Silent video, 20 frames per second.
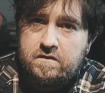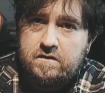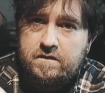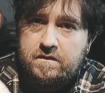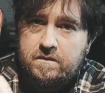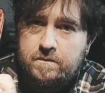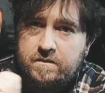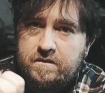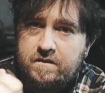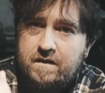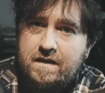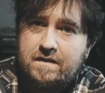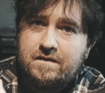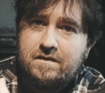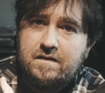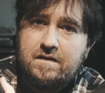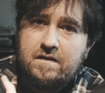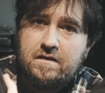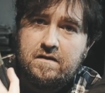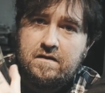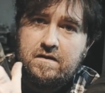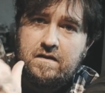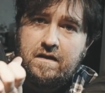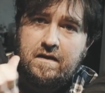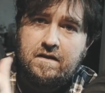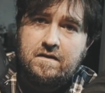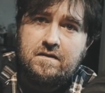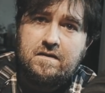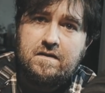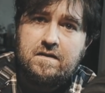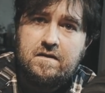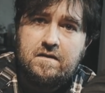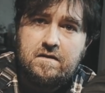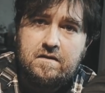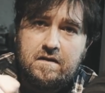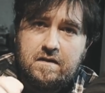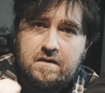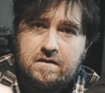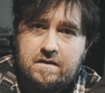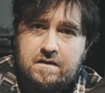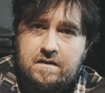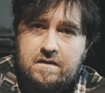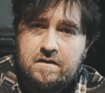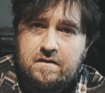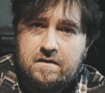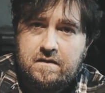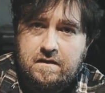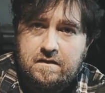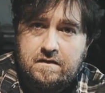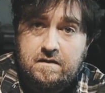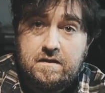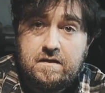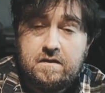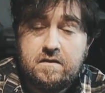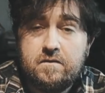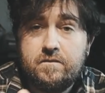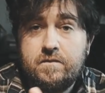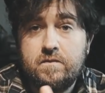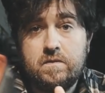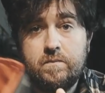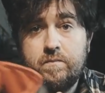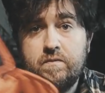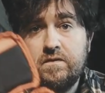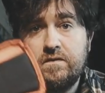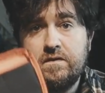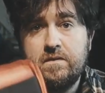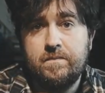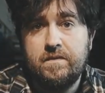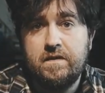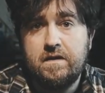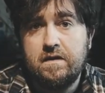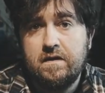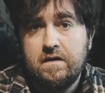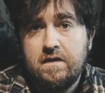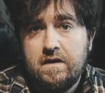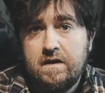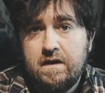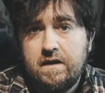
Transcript: some slots here and here and here and here if you want to put something.